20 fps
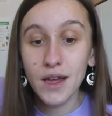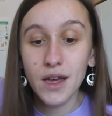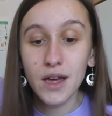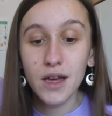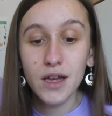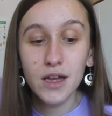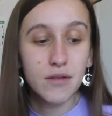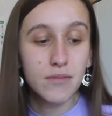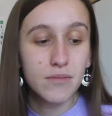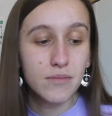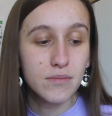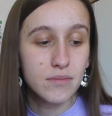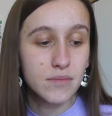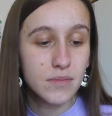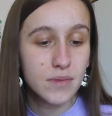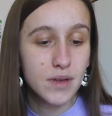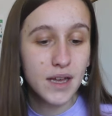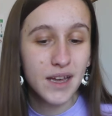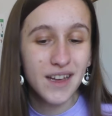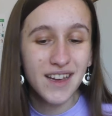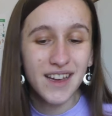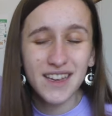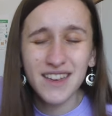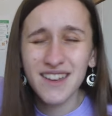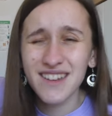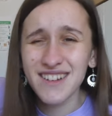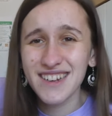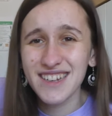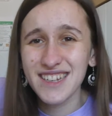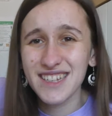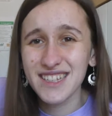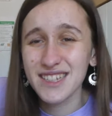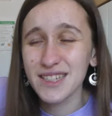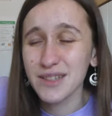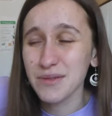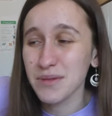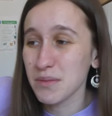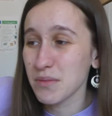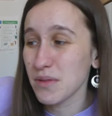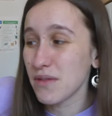I kind of need to
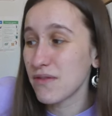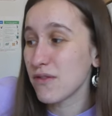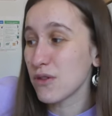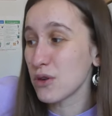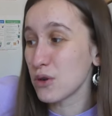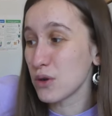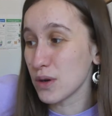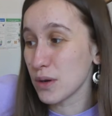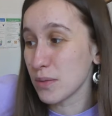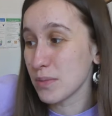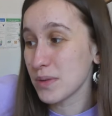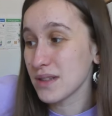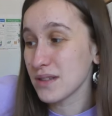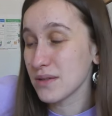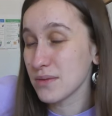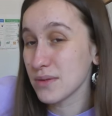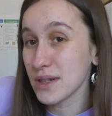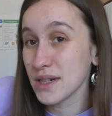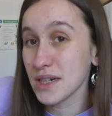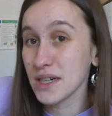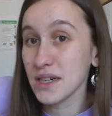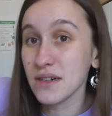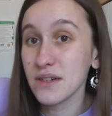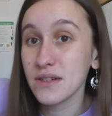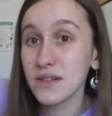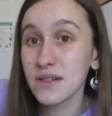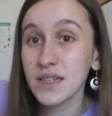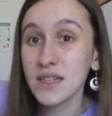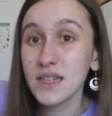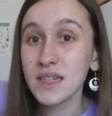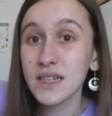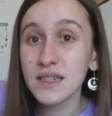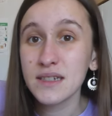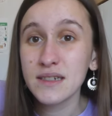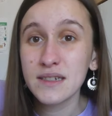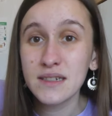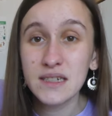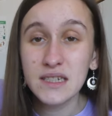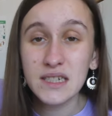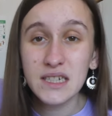sweep the floor up as well.
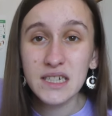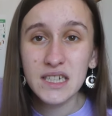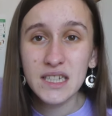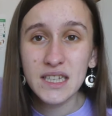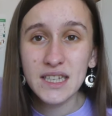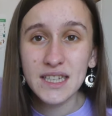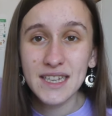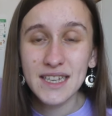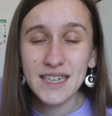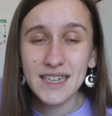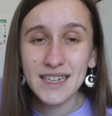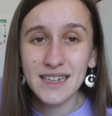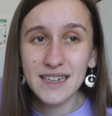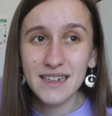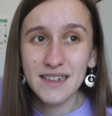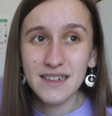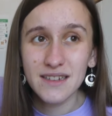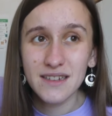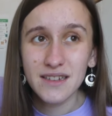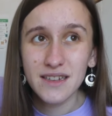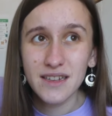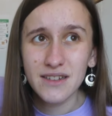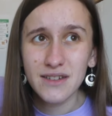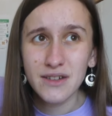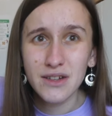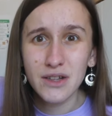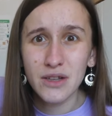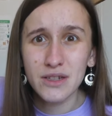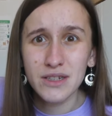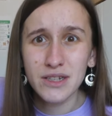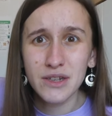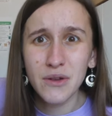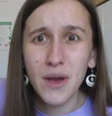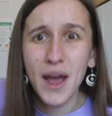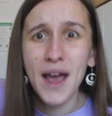Yeah, a lot to do.